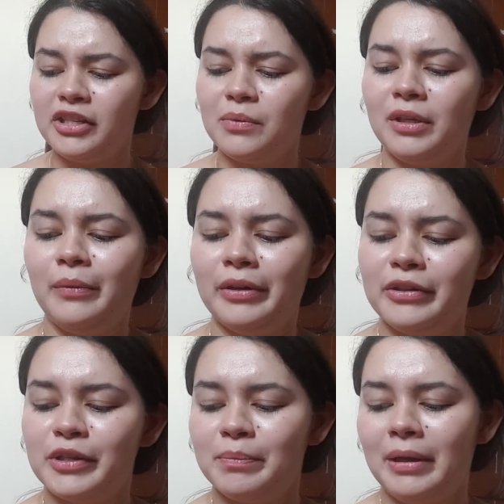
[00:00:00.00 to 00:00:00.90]
I just really wanted
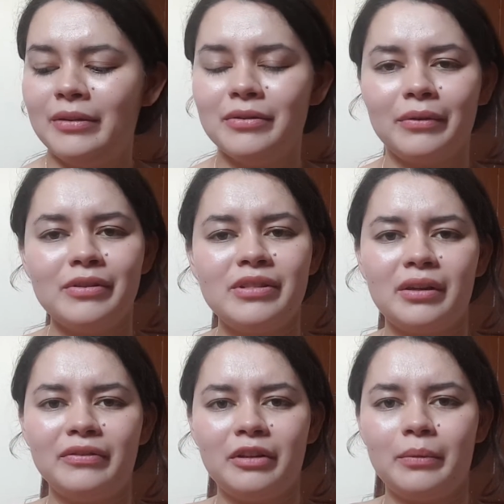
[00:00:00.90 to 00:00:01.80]
to spend on
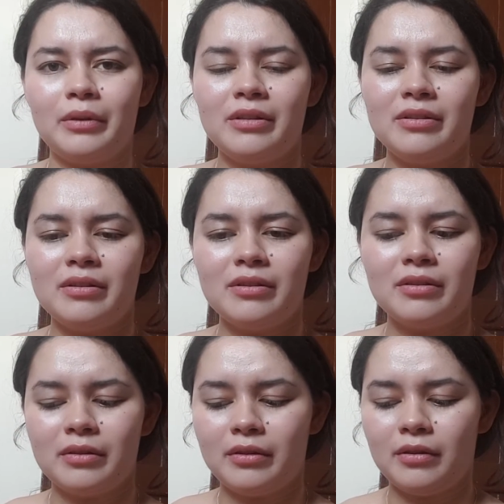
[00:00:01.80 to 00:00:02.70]
stuff that
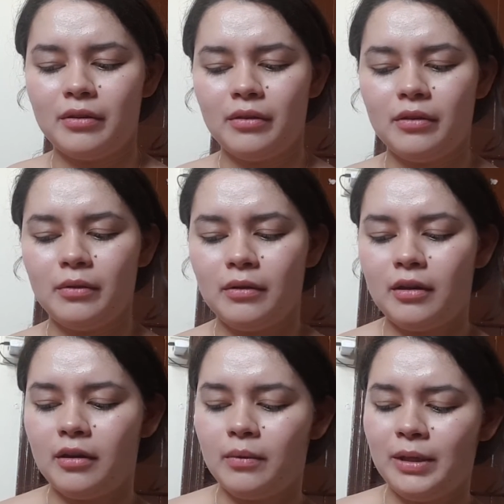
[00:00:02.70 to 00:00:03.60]
was
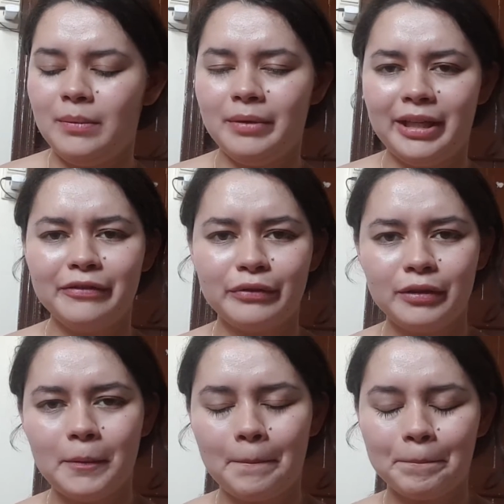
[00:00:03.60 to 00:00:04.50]
really
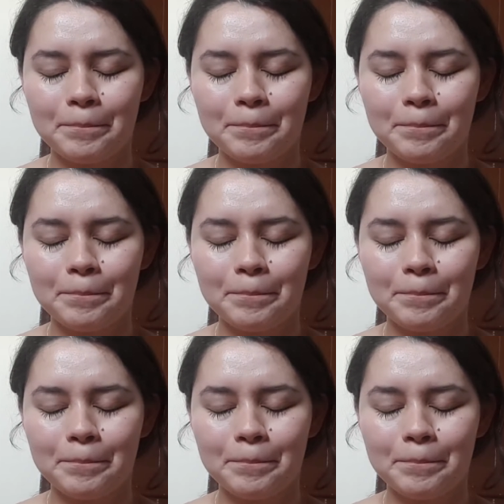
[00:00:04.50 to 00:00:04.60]
meaningful.